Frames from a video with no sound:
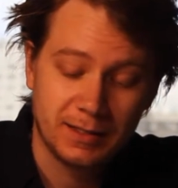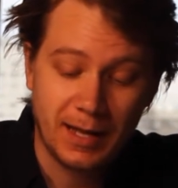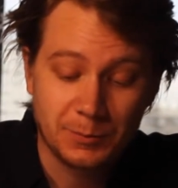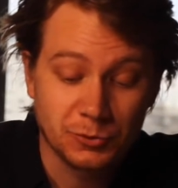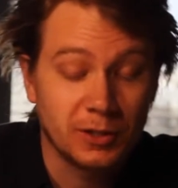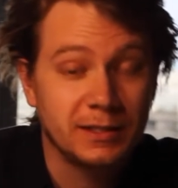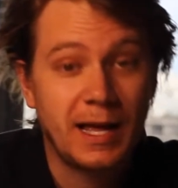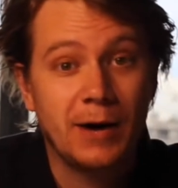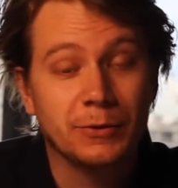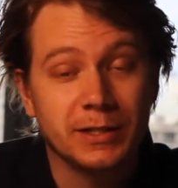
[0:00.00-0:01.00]
I'm running
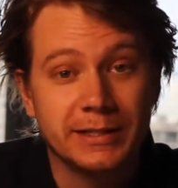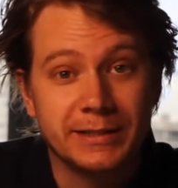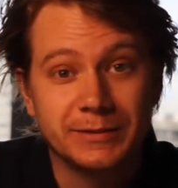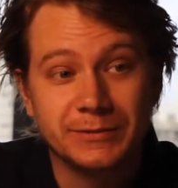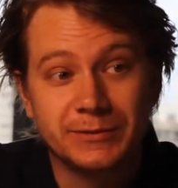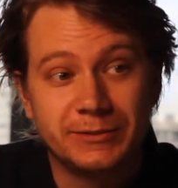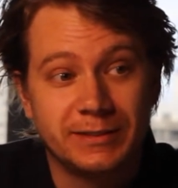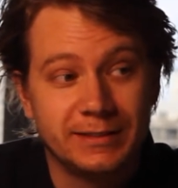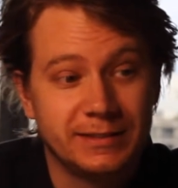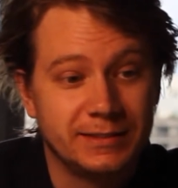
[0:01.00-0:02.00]
out of
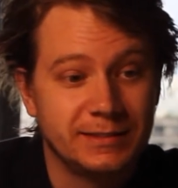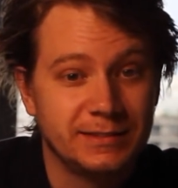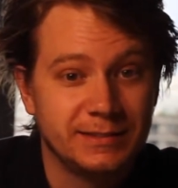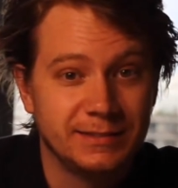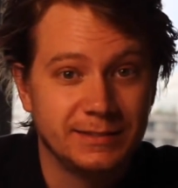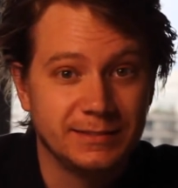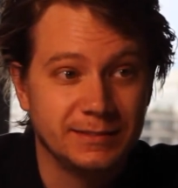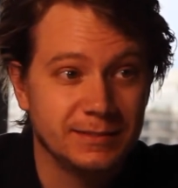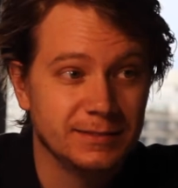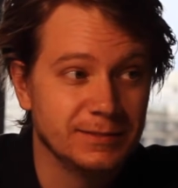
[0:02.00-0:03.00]

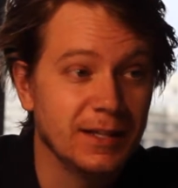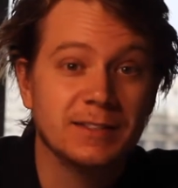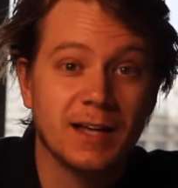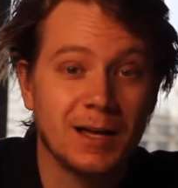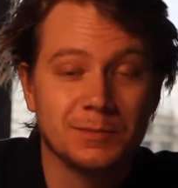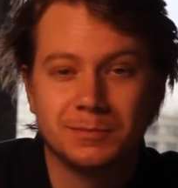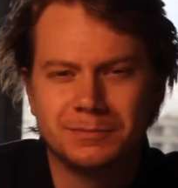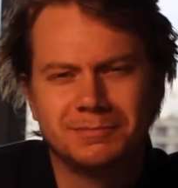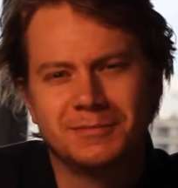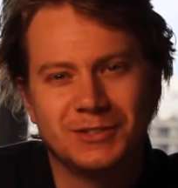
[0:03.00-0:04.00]
nighttime
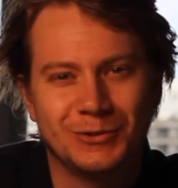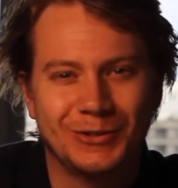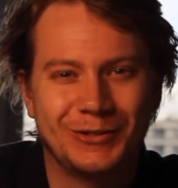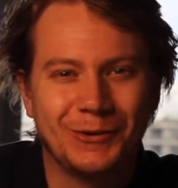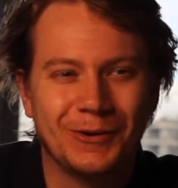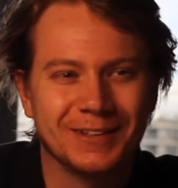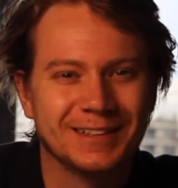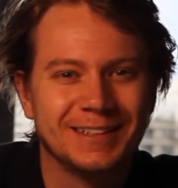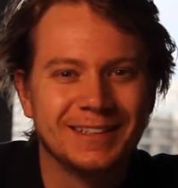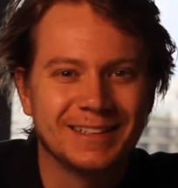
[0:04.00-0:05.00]
to record
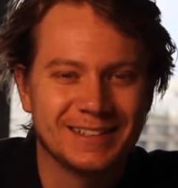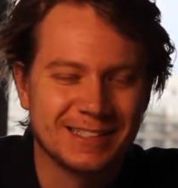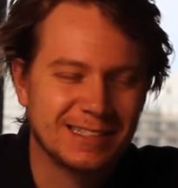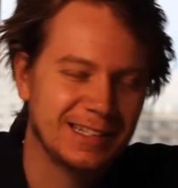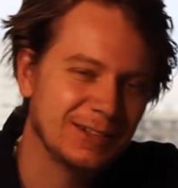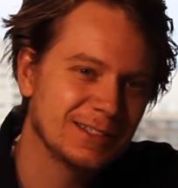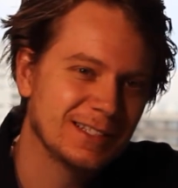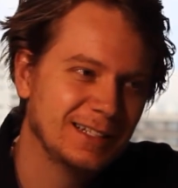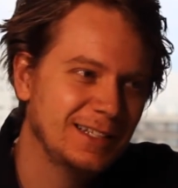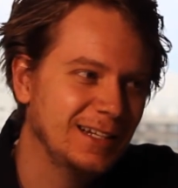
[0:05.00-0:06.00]
because, you know, it's
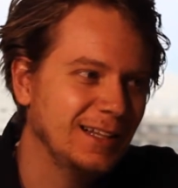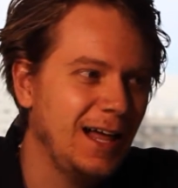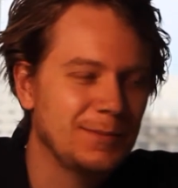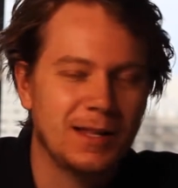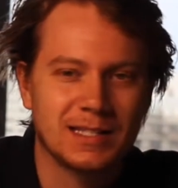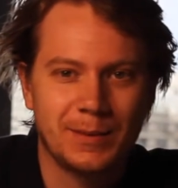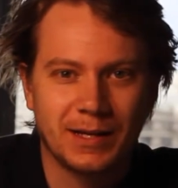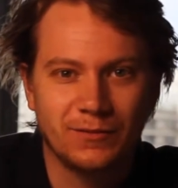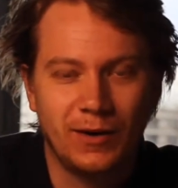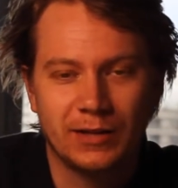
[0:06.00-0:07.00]
like 10 o'clock by the time I
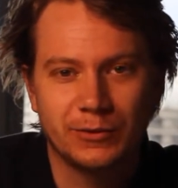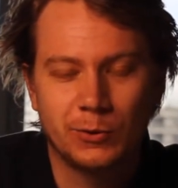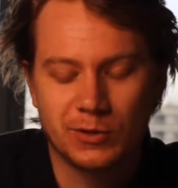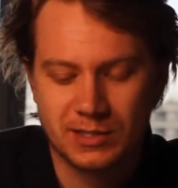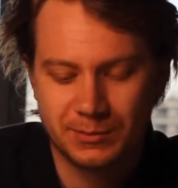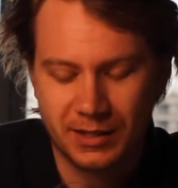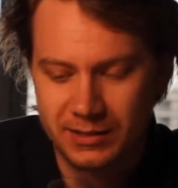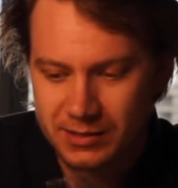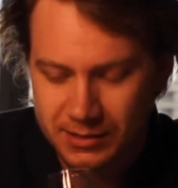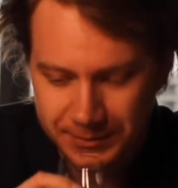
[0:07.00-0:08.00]
can finally record some
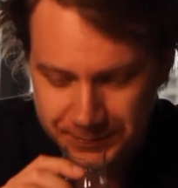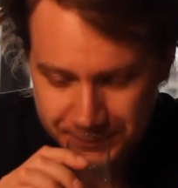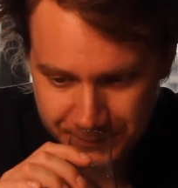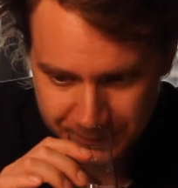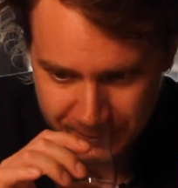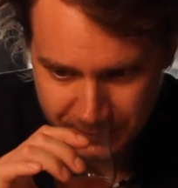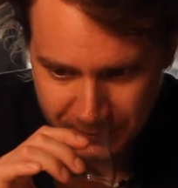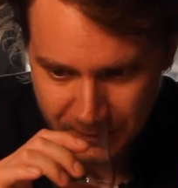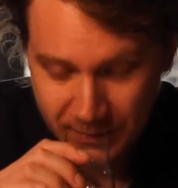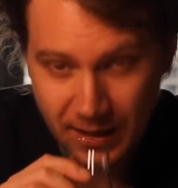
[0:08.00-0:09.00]
nights,
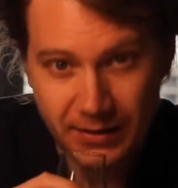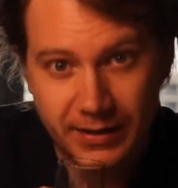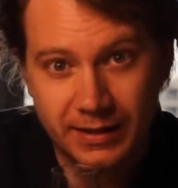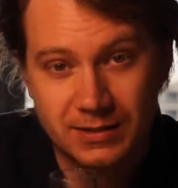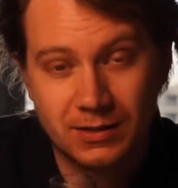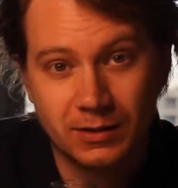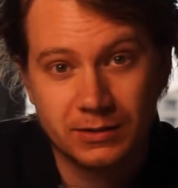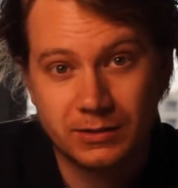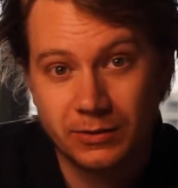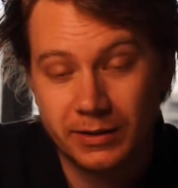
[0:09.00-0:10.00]
now that it gets dark
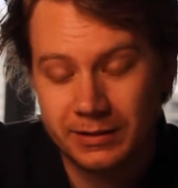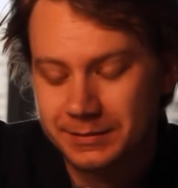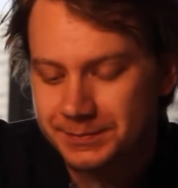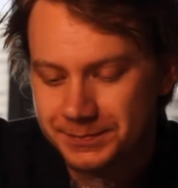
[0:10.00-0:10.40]
so late.